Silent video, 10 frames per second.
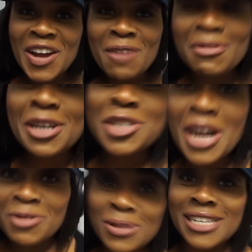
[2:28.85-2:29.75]
I'm gonna try
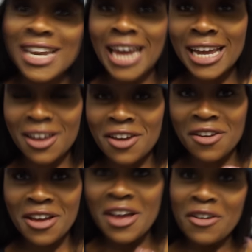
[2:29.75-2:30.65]
not to like
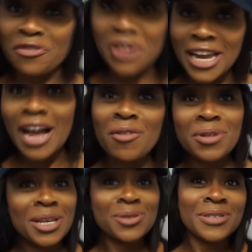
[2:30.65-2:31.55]
freak out
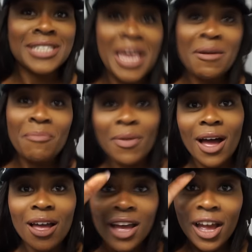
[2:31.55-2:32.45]
when I talk to him.
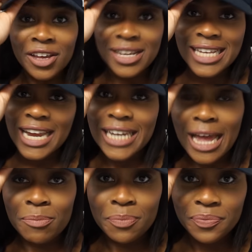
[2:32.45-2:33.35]
But are you excited,
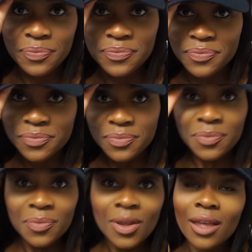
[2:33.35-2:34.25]
Cam? Yeah,
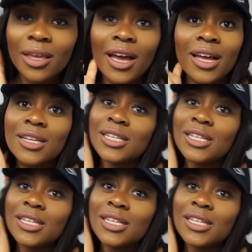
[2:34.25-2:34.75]
definitely. Yeah.